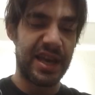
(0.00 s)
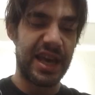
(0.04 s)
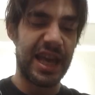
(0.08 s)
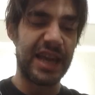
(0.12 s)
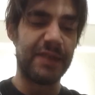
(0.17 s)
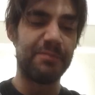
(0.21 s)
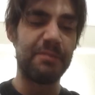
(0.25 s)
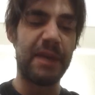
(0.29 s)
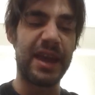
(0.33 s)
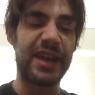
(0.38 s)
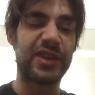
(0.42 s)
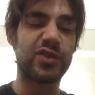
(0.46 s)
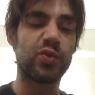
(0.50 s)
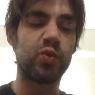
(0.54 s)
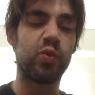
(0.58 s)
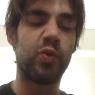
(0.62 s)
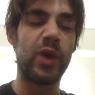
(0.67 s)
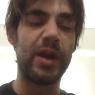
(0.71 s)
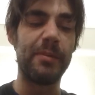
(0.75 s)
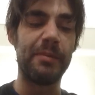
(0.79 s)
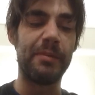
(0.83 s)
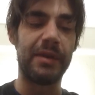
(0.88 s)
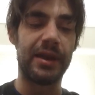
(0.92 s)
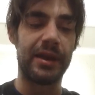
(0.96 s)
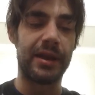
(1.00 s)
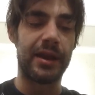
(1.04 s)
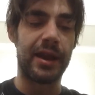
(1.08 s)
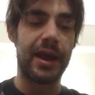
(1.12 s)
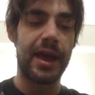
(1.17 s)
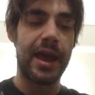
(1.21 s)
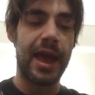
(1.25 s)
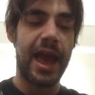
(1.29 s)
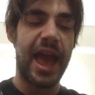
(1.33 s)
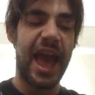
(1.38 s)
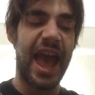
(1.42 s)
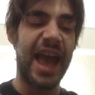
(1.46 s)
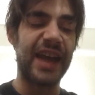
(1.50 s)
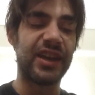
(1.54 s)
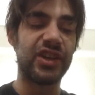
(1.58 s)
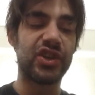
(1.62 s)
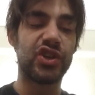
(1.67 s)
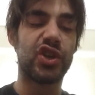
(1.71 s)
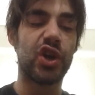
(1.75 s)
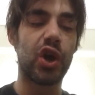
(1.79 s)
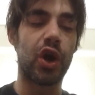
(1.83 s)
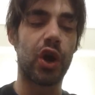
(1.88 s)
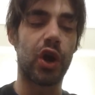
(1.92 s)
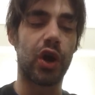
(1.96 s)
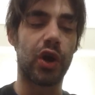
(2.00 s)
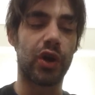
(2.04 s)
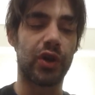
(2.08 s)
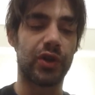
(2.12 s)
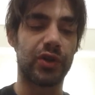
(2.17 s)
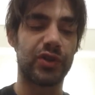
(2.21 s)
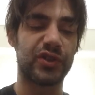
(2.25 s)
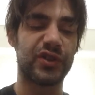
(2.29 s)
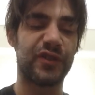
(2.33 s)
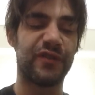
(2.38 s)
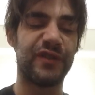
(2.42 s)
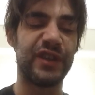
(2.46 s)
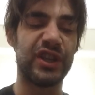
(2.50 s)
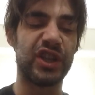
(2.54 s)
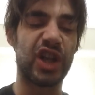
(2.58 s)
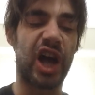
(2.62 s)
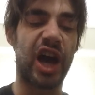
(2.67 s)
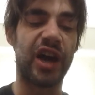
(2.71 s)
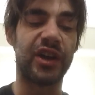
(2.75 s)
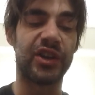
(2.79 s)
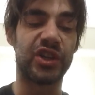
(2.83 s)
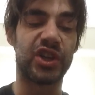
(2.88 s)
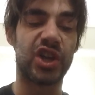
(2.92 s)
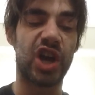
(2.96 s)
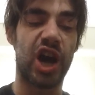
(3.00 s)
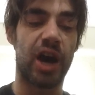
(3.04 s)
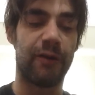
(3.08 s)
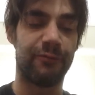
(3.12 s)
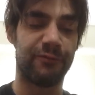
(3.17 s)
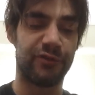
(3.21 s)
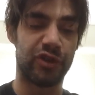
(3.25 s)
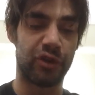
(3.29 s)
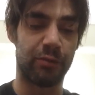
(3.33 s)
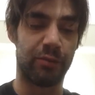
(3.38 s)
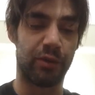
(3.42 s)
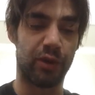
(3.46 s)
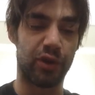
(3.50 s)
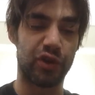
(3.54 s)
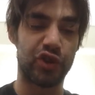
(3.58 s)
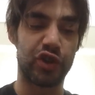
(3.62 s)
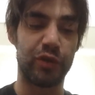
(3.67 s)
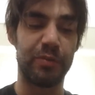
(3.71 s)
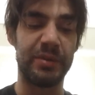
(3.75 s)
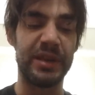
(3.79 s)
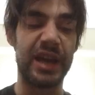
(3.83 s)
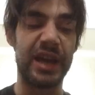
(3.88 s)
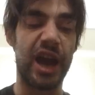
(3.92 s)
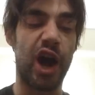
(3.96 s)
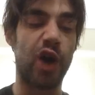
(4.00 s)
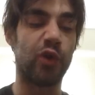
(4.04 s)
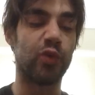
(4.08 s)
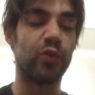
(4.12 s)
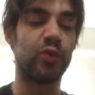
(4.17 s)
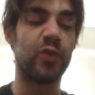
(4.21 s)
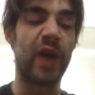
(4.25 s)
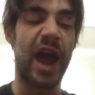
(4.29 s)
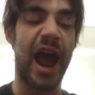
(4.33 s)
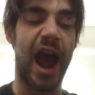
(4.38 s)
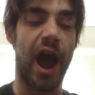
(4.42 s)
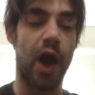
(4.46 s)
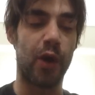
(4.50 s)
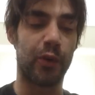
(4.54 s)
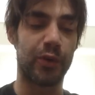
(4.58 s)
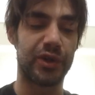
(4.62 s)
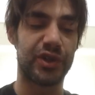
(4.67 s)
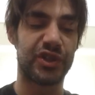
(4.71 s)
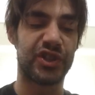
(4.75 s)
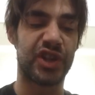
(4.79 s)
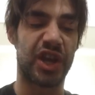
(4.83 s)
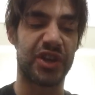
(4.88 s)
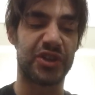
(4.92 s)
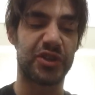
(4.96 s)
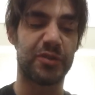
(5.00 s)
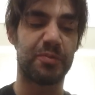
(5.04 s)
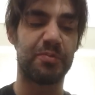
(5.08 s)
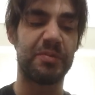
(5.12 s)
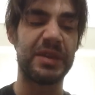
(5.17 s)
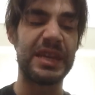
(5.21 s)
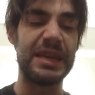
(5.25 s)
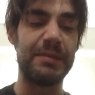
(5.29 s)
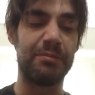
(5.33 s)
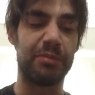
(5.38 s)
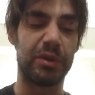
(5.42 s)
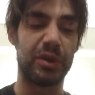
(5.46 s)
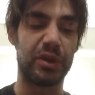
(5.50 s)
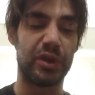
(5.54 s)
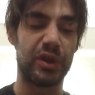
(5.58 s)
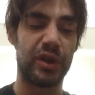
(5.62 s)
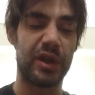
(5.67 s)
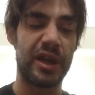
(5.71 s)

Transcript: It makes women and girls feel uncomfortable to be around such people.